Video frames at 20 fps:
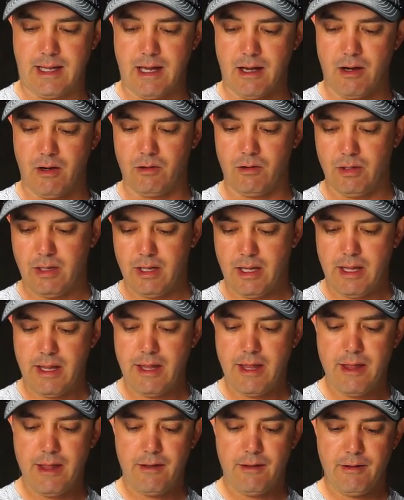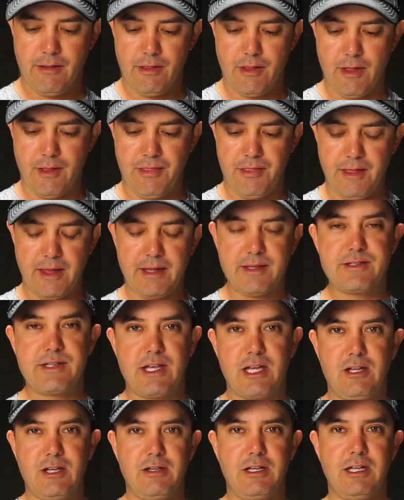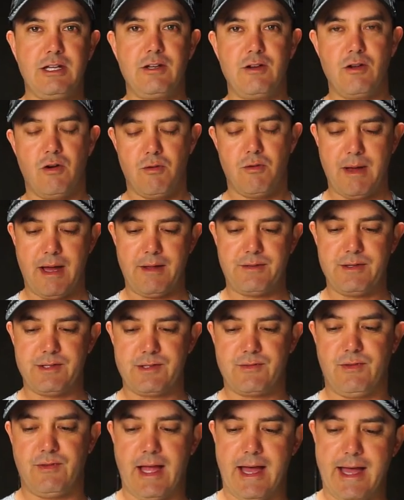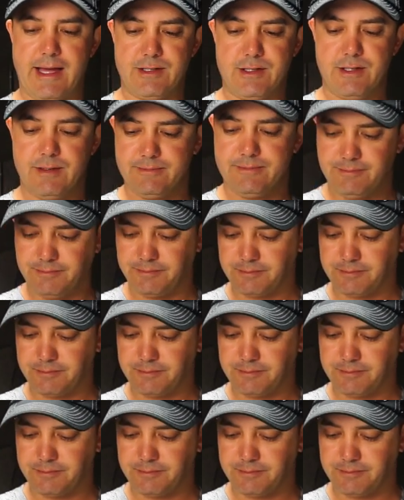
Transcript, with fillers: Now, the things that you need to know about this flash